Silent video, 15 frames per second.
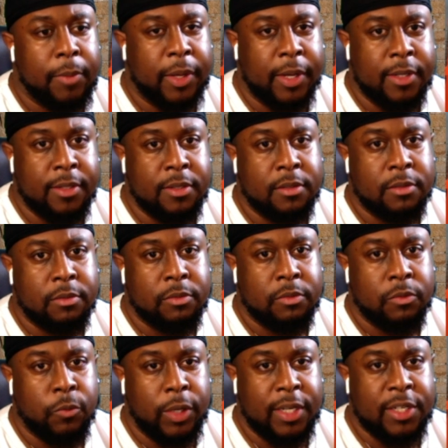because
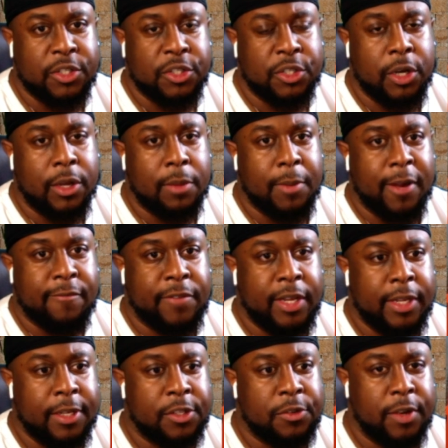with us just talking about
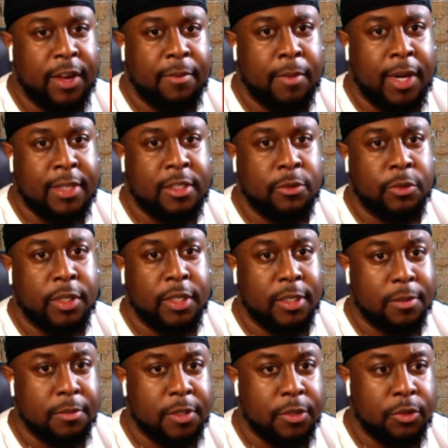Phoenix, you have Monty
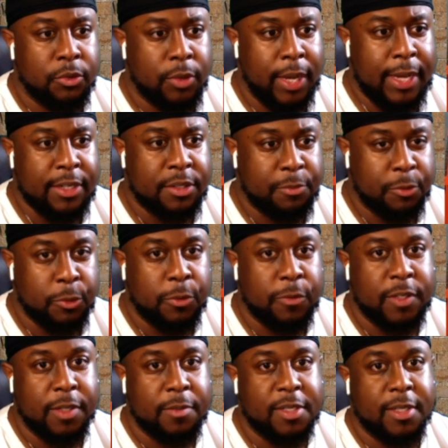Williams, who has
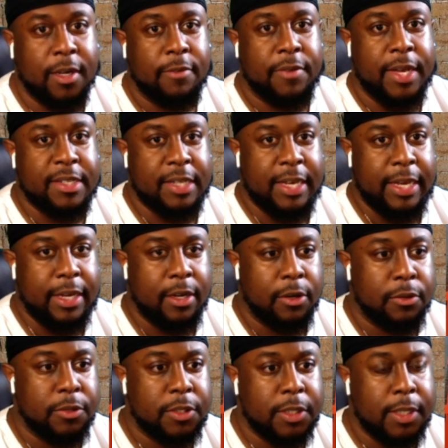proved himself as a head
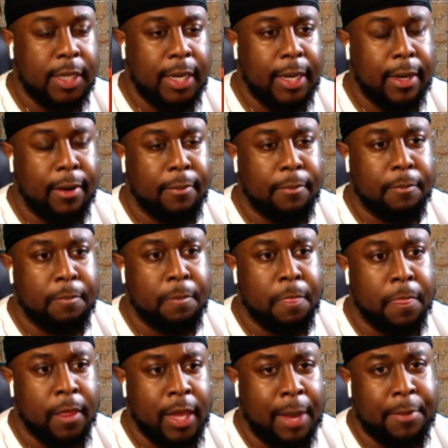coach.
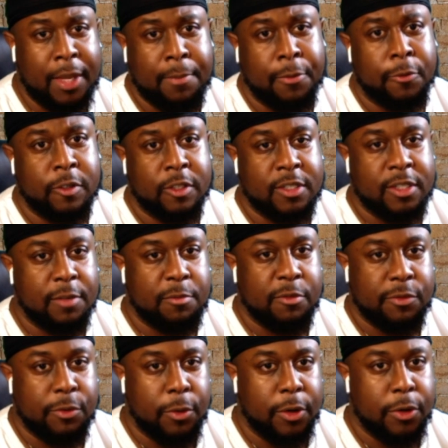I mean, he proved
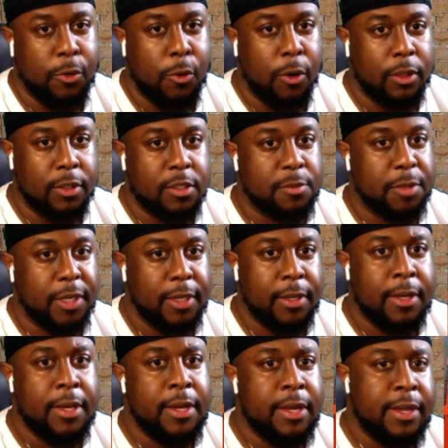himself before in New Orleans,
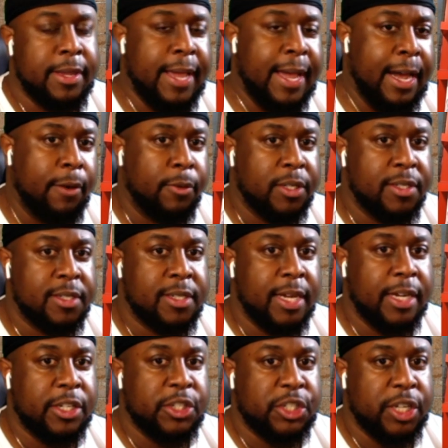but now with
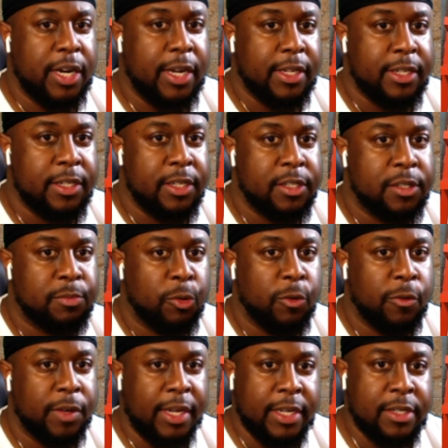his second shot, he's
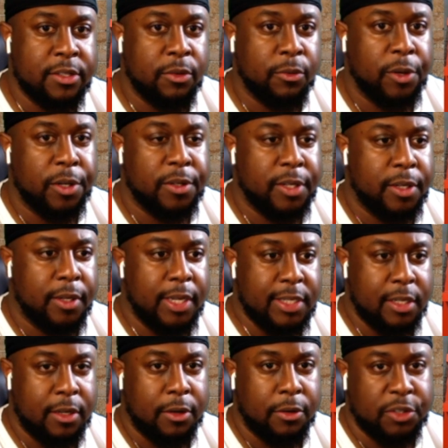proven that he's the real
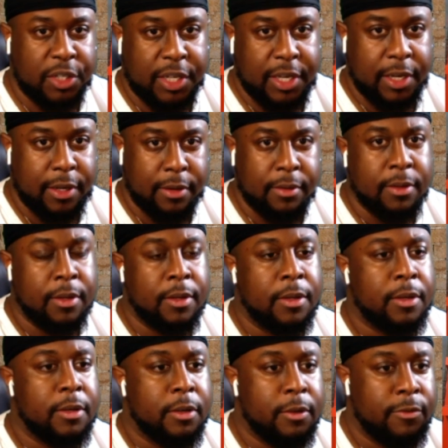deal as a coach again
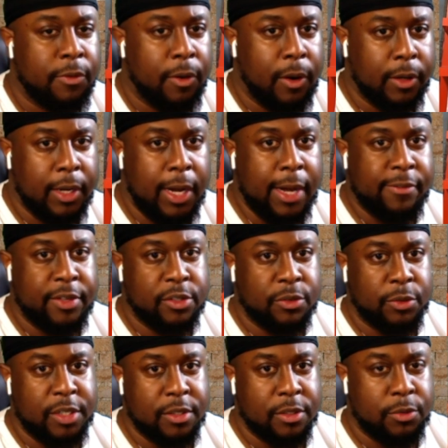for all the
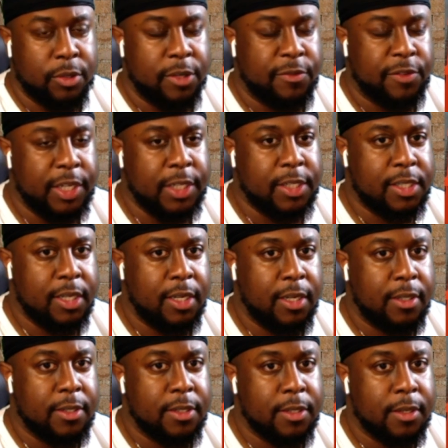obvious reasons with the Phoenix
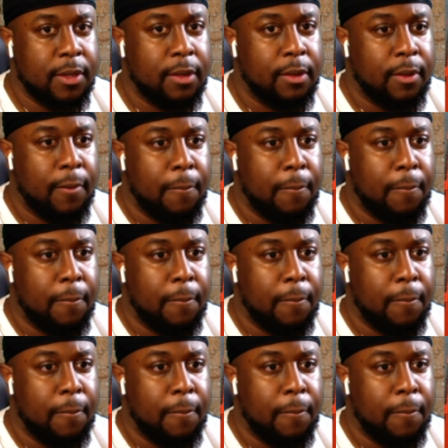Suns.